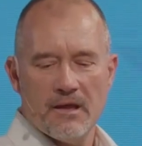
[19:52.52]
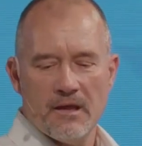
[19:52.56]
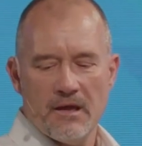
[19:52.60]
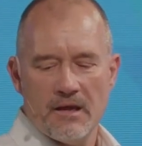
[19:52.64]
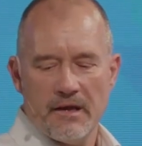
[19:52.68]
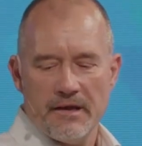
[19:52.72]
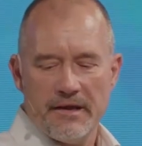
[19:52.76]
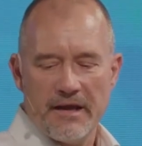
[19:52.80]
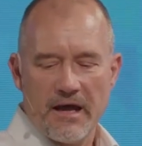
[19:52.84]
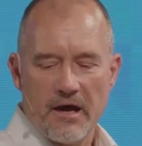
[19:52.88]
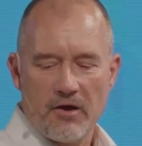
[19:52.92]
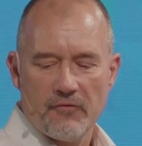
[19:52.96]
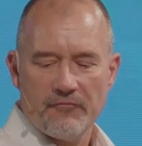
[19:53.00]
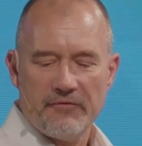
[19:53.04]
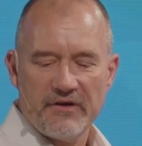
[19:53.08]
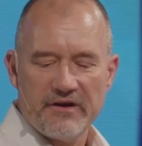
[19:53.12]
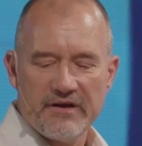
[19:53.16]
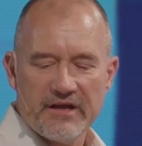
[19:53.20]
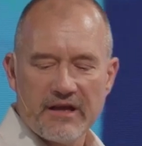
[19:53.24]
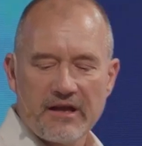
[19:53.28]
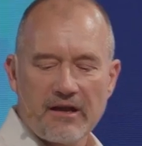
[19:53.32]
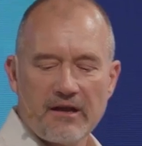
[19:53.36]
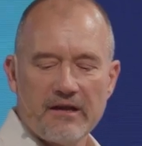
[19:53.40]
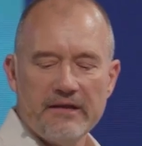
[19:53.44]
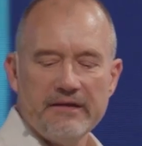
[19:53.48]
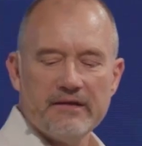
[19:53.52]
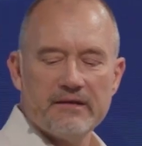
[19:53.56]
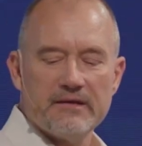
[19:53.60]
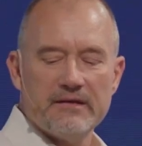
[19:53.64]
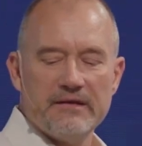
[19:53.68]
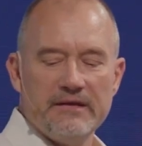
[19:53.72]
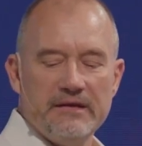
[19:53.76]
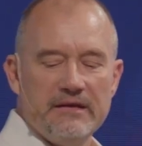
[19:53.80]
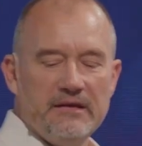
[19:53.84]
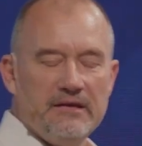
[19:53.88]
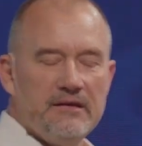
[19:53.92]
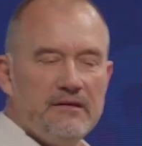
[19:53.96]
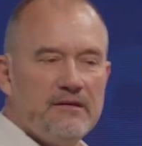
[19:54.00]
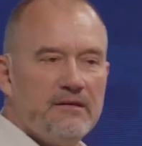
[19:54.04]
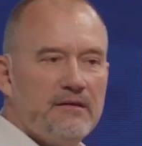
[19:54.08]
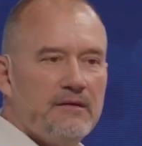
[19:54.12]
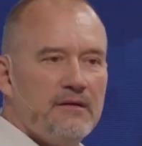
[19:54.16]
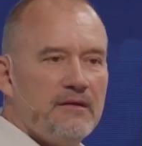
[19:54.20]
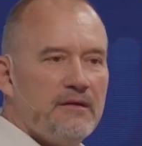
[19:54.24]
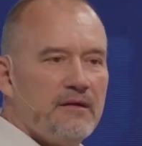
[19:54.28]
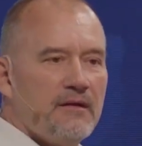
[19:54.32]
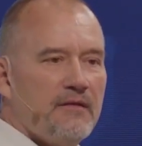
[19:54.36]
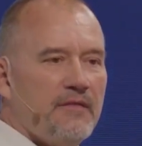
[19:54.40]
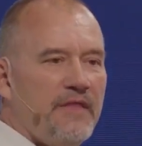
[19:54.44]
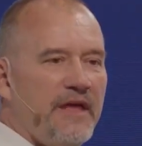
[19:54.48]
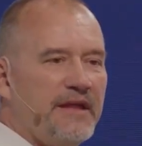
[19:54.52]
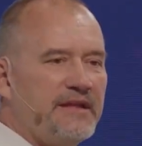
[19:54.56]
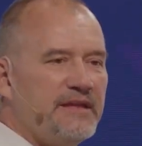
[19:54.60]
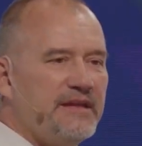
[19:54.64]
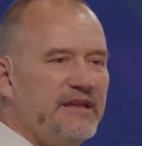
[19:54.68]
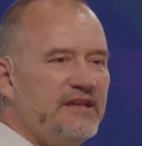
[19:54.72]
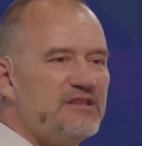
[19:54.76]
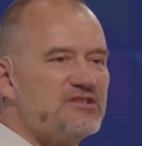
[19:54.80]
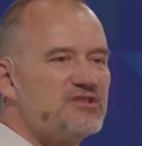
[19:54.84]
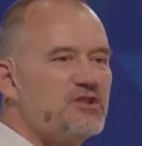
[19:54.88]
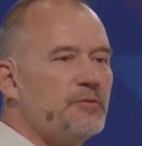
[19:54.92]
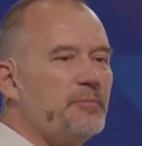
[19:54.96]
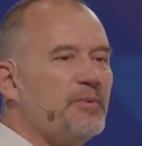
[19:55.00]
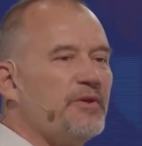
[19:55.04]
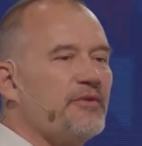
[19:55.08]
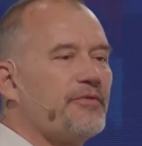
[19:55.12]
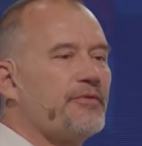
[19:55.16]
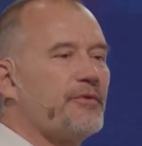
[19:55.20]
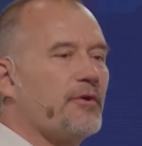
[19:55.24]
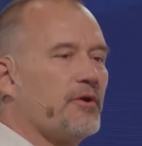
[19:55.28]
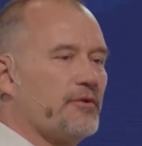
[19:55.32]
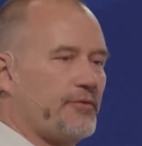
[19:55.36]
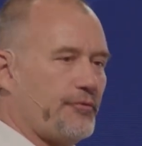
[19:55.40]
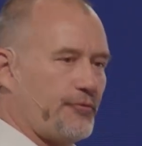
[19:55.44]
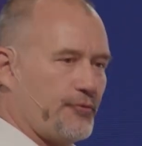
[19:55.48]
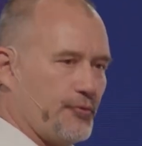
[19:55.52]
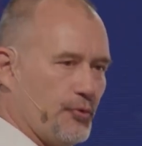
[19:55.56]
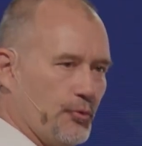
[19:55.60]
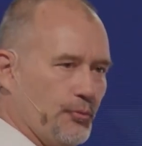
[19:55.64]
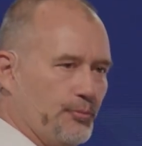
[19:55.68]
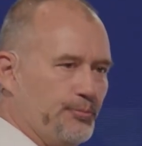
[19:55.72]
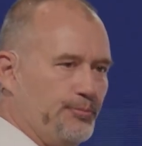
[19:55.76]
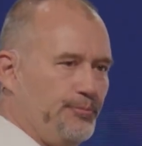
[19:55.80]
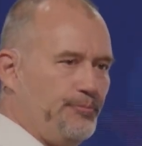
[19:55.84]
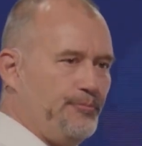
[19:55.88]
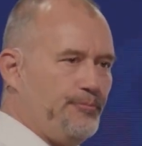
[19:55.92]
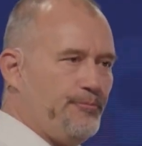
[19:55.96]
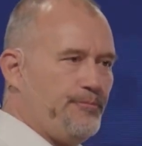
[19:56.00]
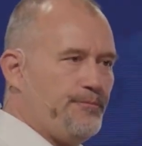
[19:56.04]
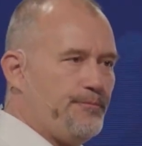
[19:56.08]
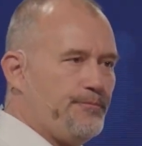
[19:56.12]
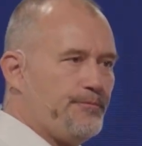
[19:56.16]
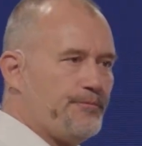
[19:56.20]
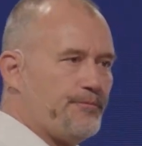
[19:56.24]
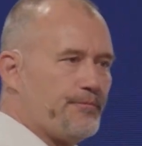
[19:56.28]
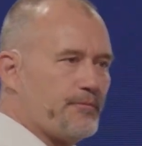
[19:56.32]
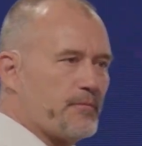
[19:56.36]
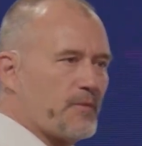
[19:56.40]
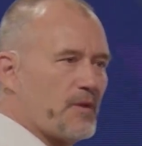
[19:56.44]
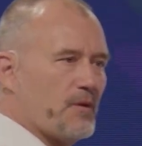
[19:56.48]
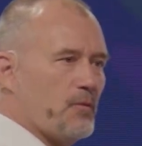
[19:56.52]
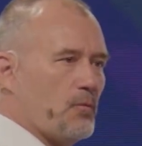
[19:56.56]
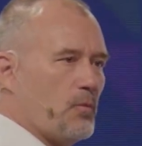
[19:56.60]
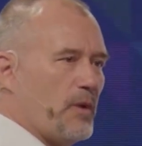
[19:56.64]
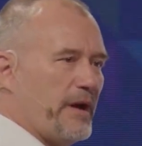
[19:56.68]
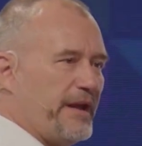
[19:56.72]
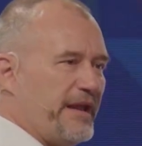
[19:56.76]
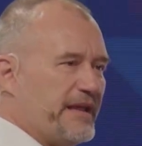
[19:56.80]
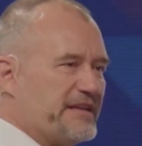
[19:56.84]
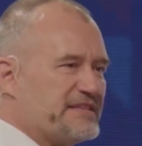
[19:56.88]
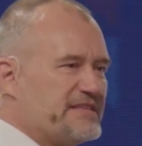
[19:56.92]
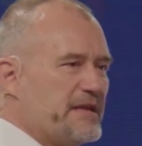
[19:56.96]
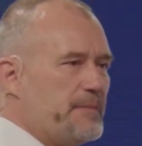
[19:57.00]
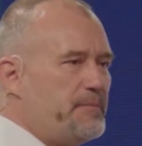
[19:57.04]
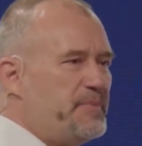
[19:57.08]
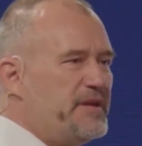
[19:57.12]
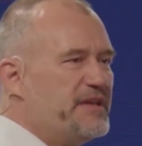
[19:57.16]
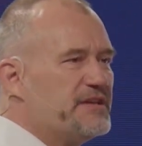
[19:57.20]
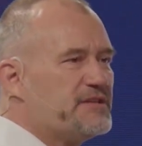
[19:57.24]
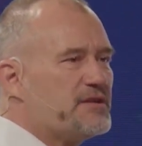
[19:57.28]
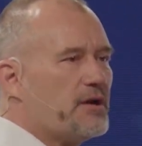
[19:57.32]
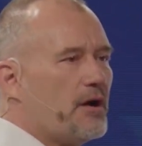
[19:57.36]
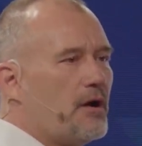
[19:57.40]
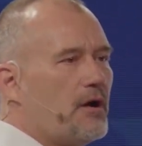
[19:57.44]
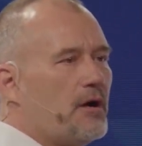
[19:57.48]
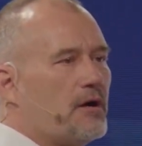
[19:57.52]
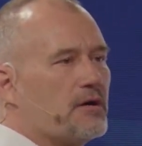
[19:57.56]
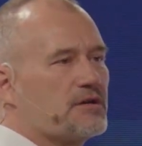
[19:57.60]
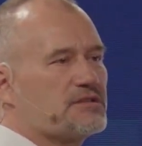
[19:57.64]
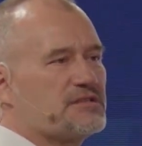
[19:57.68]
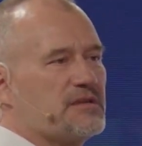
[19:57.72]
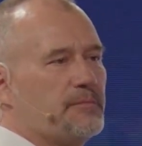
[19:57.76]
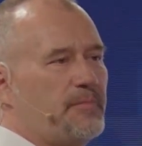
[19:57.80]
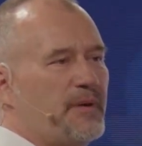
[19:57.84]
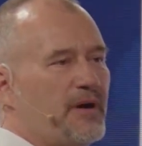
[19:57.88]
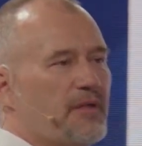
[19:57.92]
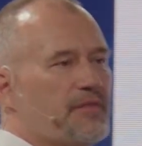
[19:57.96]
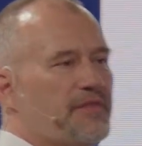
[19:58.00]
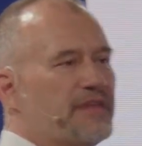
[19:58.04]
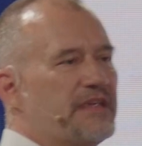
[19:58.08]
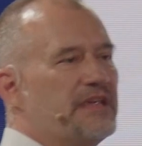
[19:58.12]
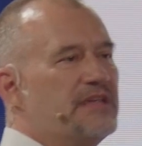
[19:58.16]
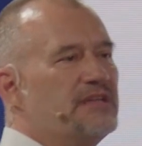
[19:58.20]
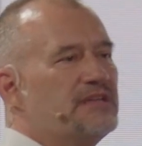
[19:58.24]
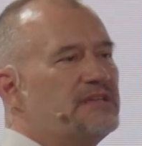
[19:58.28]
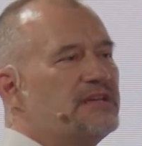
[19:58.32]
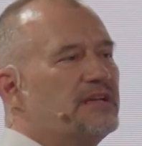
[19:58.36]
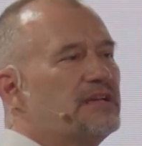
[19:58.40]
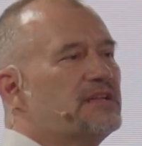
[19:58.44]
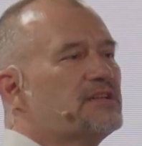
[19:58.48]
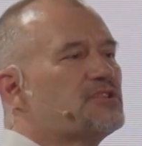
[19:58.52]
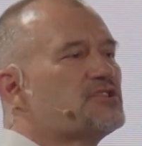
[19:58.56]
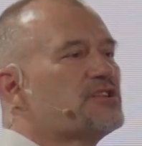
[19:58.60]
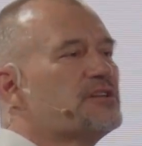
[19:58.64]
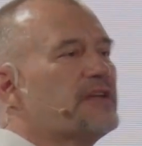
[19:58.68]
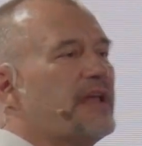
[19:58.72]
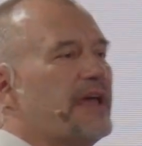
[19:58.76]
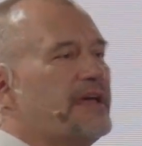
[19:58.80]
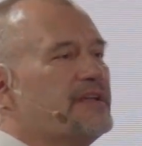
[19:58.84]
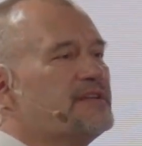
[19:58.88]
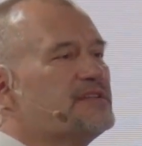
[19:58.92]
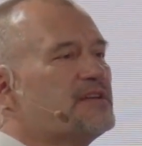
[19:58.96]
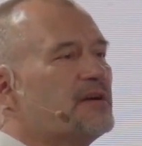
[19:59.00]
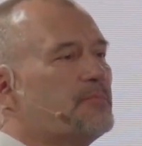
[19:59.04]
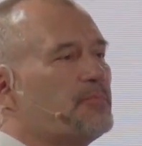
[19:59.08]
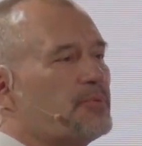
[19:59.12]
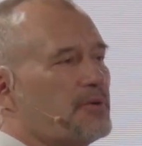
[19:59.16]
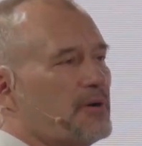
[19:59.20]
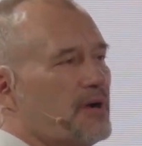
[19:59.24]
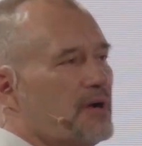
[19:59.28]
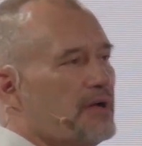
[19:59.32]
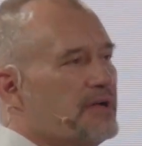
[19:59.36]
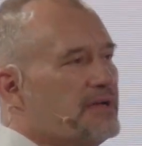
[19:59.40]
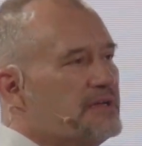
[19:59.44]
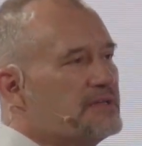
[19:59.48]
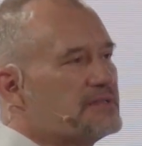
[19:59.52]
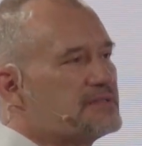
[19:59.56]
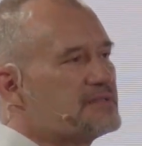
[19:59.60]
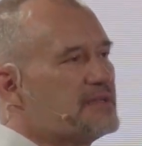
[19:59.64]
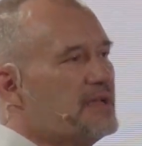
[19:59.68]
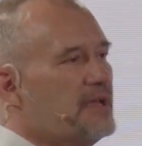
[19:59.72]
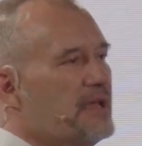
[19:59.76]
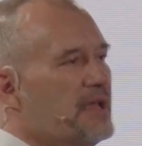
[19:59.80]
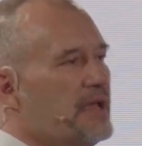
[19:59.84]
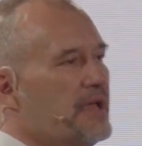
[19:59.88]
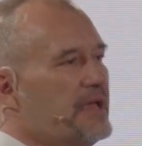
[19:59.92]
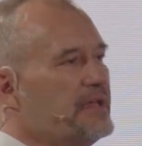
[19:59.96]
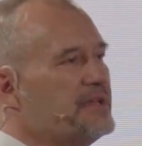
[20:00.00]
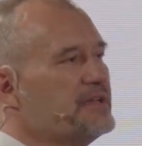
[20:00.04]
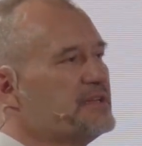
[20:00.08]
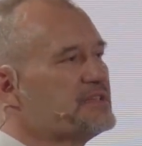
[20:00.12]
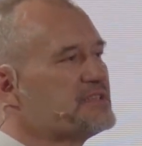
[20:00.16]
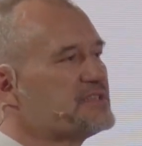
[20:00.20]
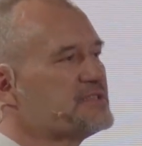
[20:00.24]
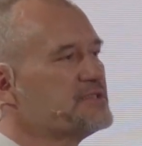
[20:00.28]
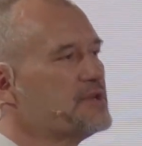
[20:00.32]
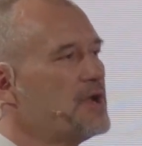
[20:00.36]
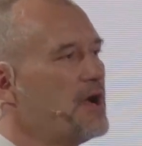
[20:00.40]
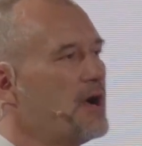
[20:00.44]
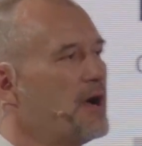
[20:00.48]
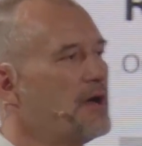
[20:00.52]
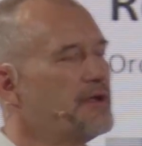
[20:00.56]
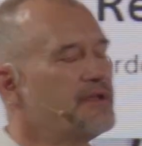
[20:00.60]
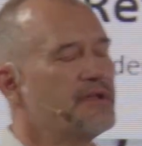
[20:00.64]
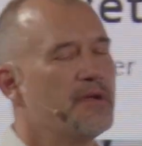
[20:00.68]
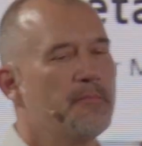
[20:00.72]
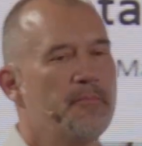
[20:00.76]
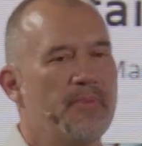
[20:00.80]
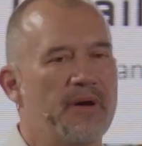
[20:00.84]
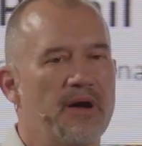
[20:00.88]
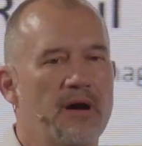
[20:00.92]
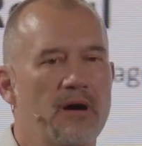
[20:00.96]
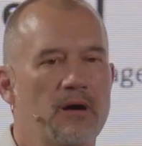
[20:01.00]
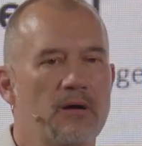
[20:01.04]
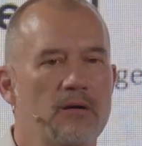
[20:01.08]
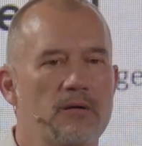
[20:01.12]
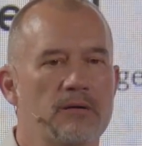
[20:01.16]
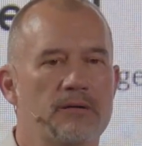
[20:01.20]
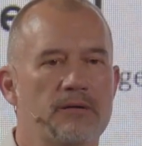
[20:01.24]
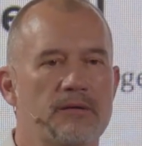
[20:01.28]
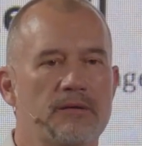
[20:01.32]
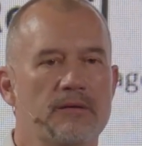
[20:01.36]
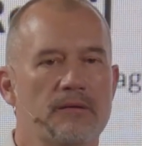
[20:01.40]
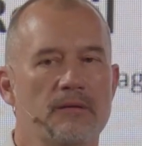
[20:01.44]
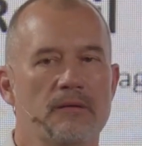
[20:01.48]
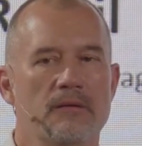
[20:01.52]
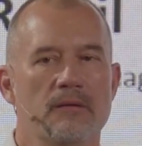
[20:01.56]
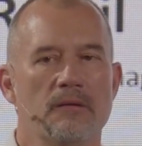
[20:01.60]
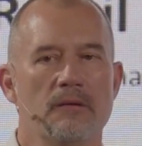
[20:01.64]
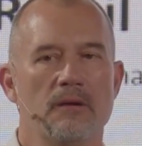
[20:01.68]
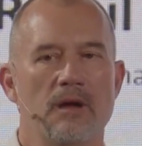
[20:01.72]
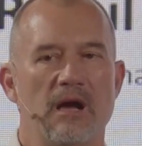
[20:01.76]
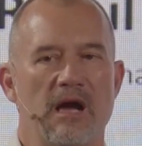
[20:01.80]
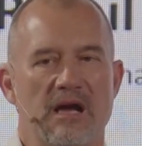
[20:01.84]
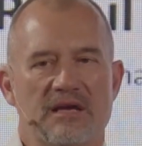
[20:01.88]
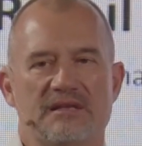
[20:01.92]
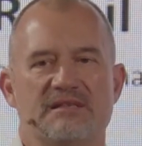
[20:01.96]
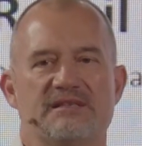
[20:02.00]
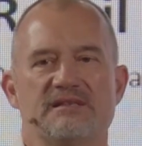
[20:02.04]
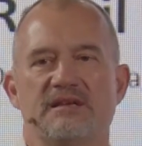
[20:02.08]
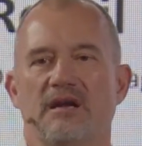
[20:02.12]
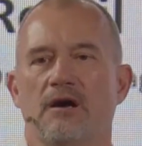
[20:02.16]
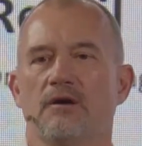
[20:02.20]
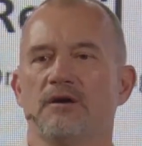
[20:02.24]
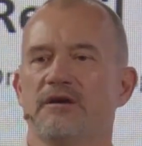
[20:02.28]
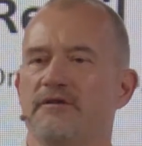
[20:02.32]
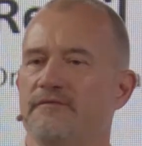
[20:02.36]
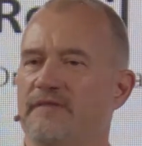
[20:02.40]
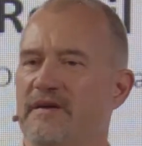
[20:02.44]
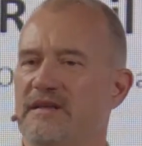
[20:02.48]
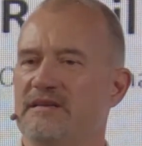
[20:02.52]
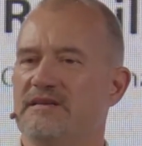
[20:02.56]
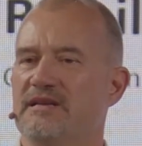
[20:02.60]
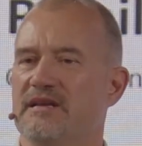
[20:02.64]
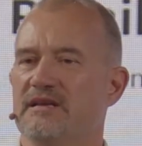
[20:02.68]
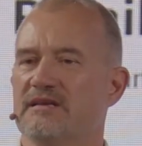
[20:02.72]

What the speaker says: Now, very clearly, that needs to be thought through. When SAP talks about the intelligent enterprise, it is not about us now inventing